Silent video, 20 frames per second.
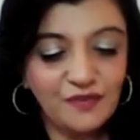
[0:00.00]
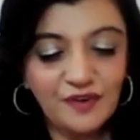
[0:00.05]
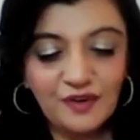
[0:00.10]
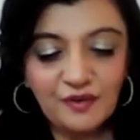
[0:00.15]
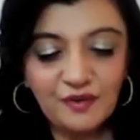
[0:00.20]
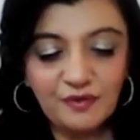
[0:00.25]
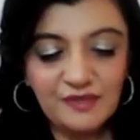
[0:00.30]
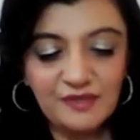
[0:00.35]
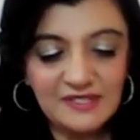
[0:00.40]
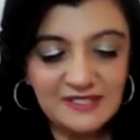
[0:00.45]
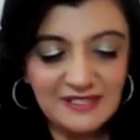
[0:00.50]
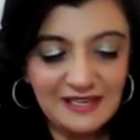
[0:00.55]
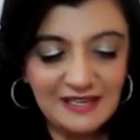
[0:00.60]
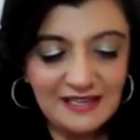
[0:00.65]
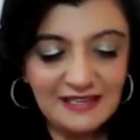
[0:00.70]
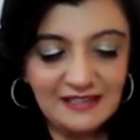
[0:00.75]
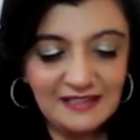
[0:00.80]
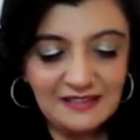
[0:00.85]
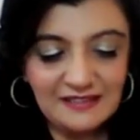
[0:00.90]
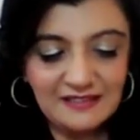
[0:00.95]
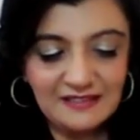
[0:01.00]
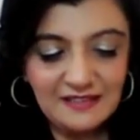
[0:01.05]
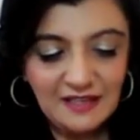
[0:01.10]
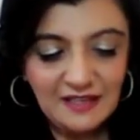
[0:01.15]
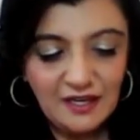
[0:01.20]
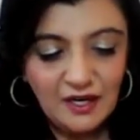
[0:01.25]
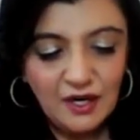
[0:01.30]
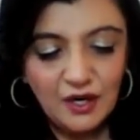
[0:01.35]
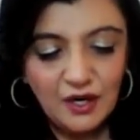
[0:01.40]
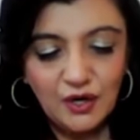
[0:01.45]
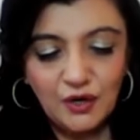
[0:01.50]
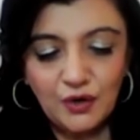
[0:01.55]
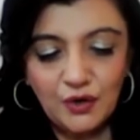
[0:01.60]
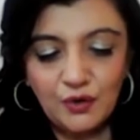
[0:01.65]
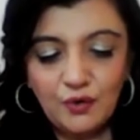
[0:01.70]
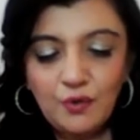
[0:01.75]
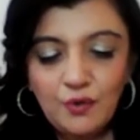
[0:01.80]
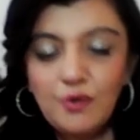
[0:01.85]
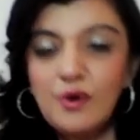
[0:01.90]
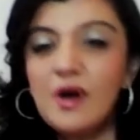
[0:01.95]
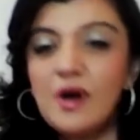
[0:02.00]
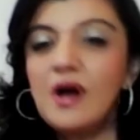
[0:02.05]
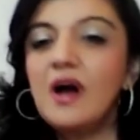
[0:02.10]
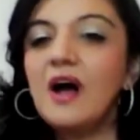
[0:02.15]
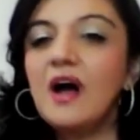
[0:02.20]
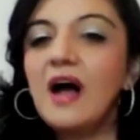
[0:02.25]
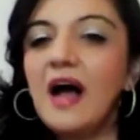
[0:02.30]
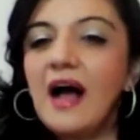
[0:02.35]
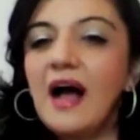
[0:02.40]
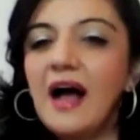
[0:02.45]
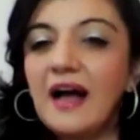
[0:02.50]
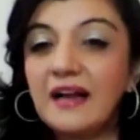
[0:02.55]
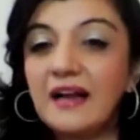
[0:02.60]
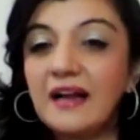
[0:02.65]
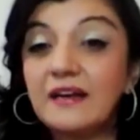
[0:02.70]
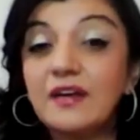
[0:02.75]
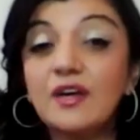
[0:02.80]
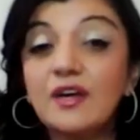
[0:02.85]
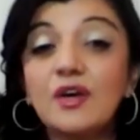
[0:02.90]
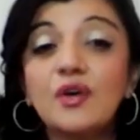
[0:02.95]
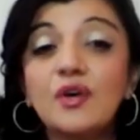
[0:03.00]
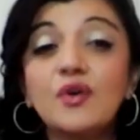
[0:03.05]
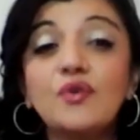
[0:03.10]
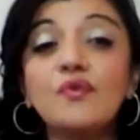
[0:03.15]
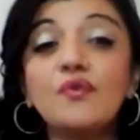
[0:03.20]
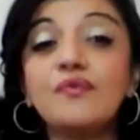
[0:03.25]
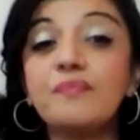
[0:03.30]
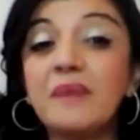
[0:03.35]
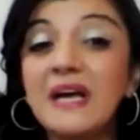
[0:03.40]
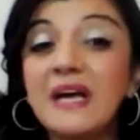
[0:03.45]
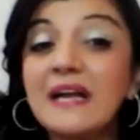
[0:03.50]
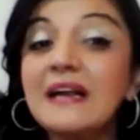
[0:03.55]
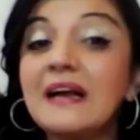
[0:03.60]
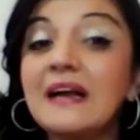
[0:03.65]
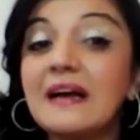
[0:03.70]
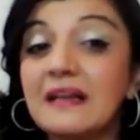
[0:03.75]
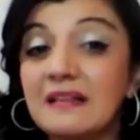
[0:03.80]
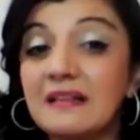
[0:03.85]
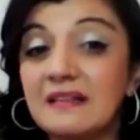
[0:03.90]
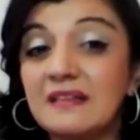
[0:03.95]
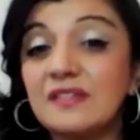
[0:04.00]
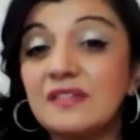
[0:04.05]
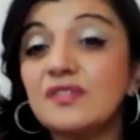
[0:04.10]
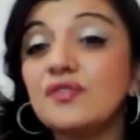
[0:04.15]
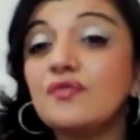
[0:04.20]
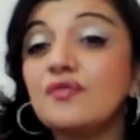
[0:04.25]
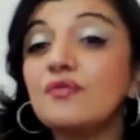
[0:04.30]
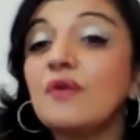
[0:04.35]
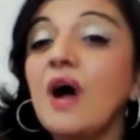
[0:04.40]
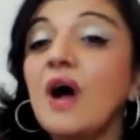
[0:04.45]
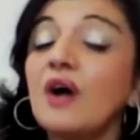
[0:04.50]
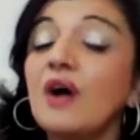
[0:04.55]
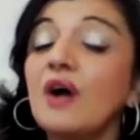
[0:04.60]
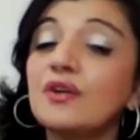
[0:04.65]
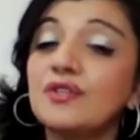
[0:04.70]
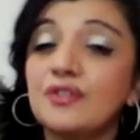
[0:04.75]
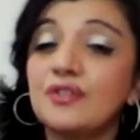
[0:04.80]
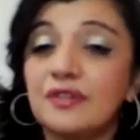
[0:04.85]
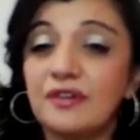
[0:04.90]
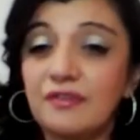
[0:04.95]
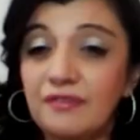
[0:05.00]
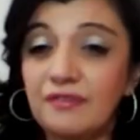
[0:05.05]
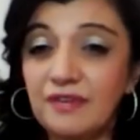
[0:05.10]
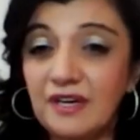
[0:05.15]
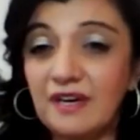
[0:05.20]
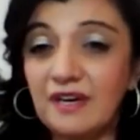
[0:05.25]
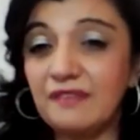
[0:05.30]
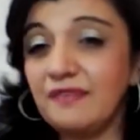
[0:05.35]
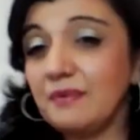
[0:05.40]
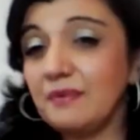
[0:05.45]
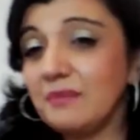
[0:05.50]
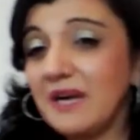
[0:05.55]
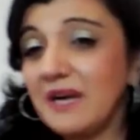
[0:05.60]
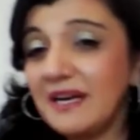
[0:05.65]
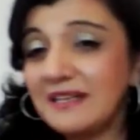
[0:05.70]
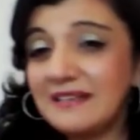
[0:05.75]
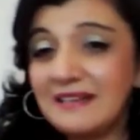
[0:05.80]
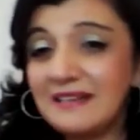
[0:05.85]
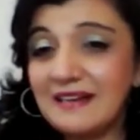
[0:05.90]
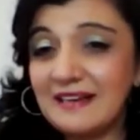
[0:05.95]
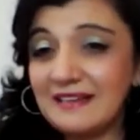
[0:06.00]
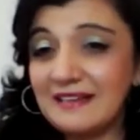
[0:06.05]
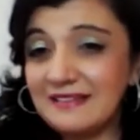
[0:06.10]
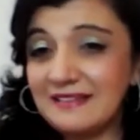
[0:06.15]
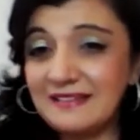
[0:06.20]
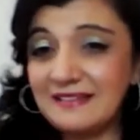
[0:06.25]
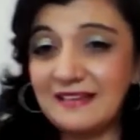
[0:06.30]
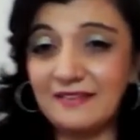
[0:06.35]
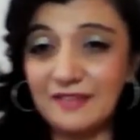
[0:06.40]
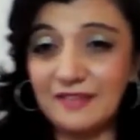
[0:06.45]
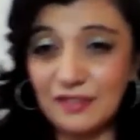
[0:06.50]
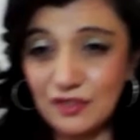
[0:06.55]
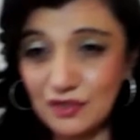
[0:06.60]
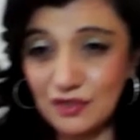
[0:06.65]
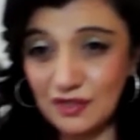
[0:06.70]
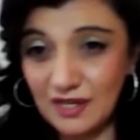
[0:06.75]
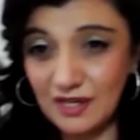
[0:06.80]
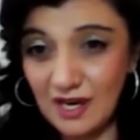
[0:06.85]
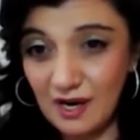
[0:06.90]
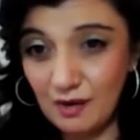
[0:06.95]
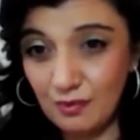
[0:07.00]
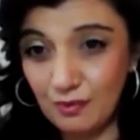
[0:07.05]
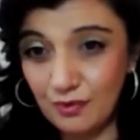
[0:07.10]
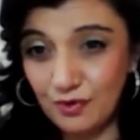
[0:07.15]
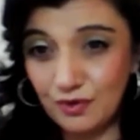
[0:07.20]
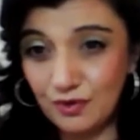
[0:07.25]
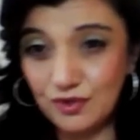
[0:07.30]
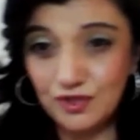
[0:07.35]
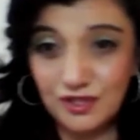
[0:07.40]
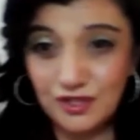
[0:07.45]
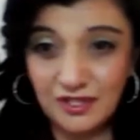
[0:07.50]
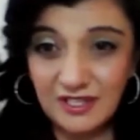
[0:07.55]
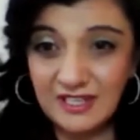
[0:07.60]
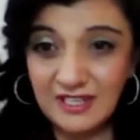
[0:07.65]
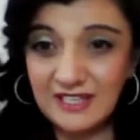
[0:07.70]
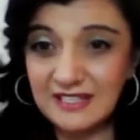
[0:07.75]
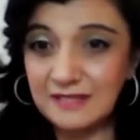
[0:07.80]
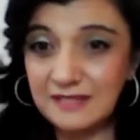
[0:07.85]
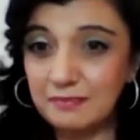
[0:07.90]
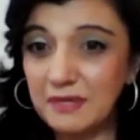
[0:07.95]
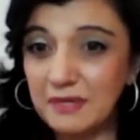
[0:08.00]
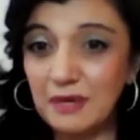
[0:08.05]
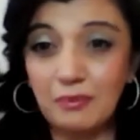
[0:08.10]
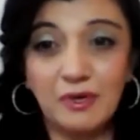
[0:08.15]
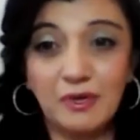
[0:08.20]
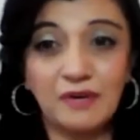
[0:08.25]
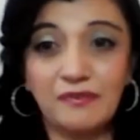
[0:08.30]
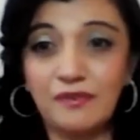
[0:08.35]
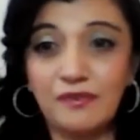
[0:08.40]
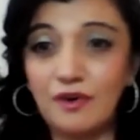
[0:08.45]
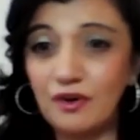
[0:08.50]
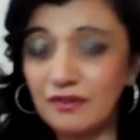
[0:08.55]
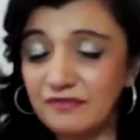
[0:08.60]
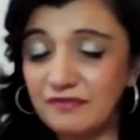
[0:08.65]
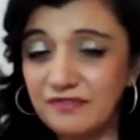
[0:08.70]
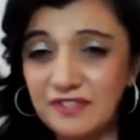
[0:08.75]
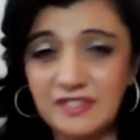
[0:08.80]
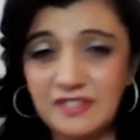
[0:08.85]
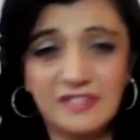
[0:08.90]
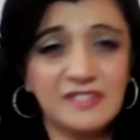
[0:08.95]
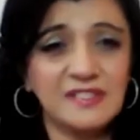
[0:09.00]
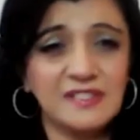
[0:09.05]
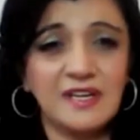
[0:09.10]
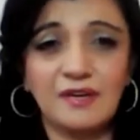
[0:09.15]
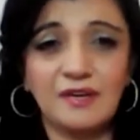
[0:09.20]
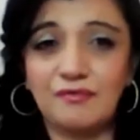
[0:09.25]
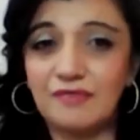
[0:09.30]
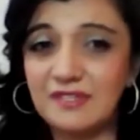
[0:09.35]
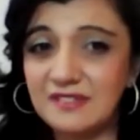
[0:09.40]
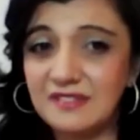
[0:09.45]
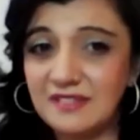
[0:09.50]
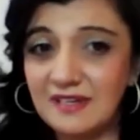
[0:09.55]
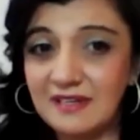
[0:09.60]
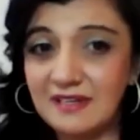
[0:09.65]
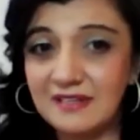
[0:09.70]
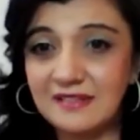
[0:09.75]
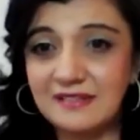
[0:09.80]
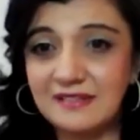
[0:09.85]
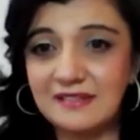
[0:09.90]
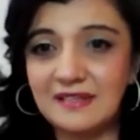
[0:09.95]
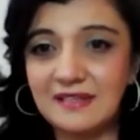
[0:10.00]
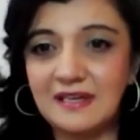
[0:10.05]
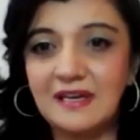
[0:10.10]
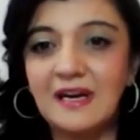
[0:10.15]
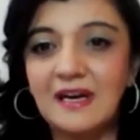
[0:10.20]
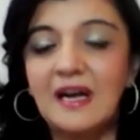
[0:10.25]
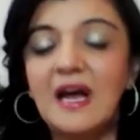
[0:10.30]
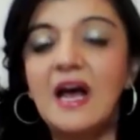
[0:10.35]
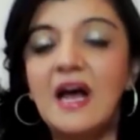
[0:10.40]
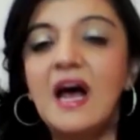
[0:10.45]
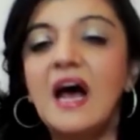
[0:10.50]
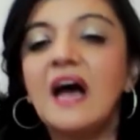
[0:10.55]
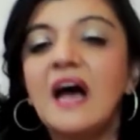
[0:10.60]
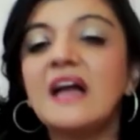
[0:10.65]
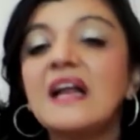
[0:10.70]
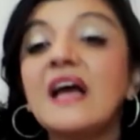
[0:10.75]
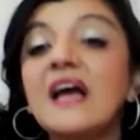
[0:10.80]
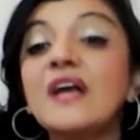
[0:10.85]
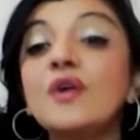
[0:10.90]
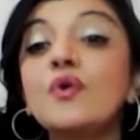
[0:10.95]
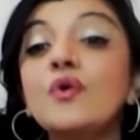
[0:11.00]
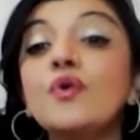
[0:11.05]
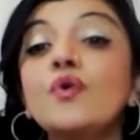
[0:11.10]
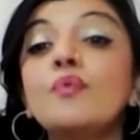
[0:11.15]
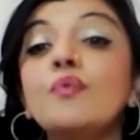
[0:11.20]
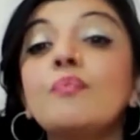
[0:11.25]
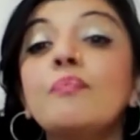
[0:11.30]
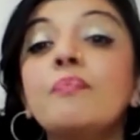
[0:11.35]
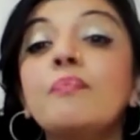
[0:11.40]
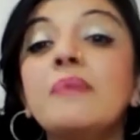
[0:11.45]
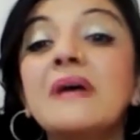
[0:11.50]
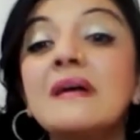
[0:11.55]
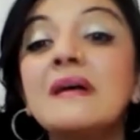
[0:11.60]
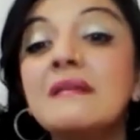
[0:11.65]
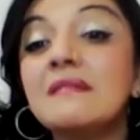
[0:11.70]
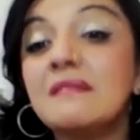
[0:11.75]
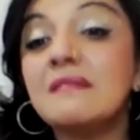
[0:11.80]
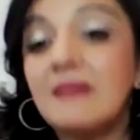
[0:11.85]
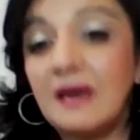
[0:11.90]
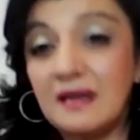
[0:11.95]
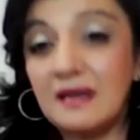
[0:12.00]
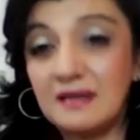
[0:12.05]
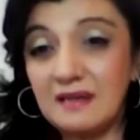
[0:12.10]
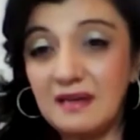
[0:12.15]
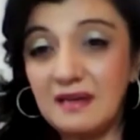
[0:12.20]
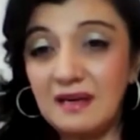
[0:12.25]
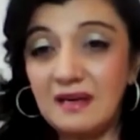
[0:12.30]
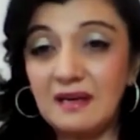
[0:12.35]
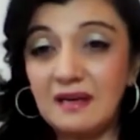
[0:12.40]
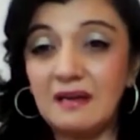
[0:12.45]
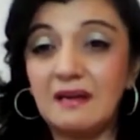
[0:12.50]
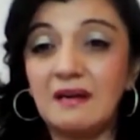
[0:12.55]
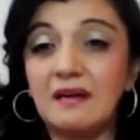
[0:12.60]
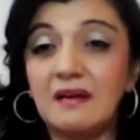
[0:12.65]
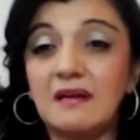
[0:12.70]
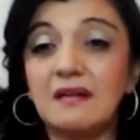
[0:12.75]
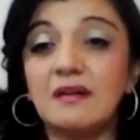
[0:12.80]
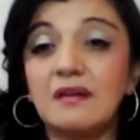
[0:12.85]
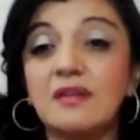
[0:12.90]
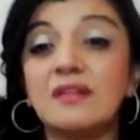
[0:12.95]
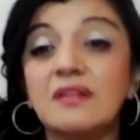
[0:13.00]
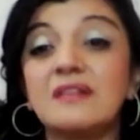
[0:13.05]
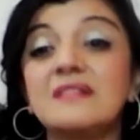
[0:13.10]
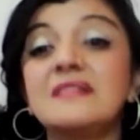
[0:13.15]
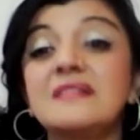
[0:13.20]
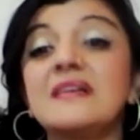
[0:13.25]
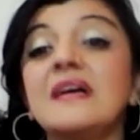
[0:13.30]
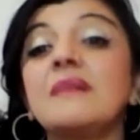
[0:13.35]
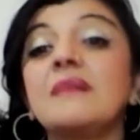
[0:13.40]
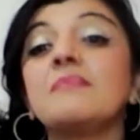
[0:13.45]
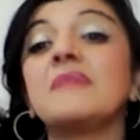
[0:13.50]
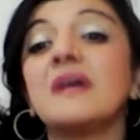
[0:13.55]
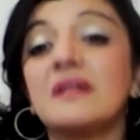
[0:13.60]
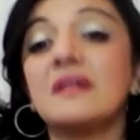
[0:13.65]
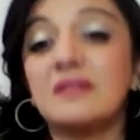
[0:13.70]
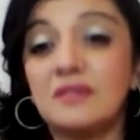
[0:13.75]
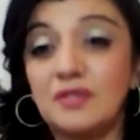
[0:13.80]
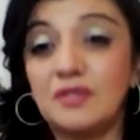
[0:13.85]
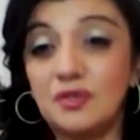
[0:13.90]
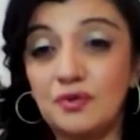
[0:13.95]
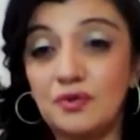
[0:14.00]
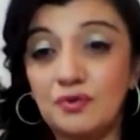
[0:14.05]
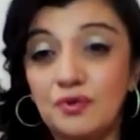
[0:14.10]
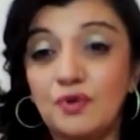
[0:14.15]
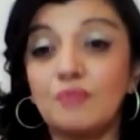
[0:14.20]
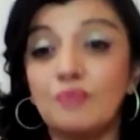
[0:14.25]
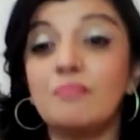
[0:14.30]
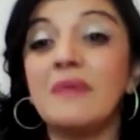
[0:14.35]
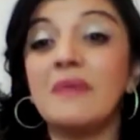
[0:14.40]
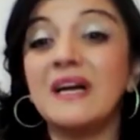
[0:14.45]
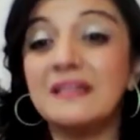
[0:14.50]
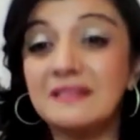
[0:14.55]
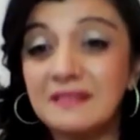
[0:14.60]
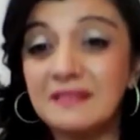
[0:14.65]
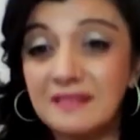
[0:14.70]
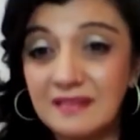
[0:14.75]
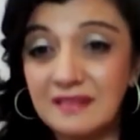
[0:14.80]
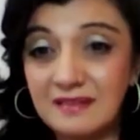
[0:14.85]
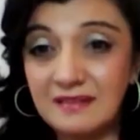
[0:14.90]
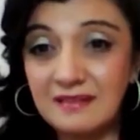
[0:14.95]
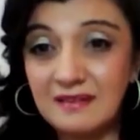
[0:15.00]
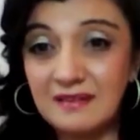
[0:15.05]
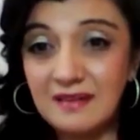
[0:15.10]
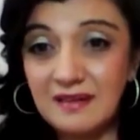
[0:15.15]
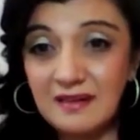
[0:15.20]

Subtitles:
very resilient, and you've been like this throughout your career from 1997 to now. Your journey has been one of confidence and resiliency. And I know you build that in the team that you mentor,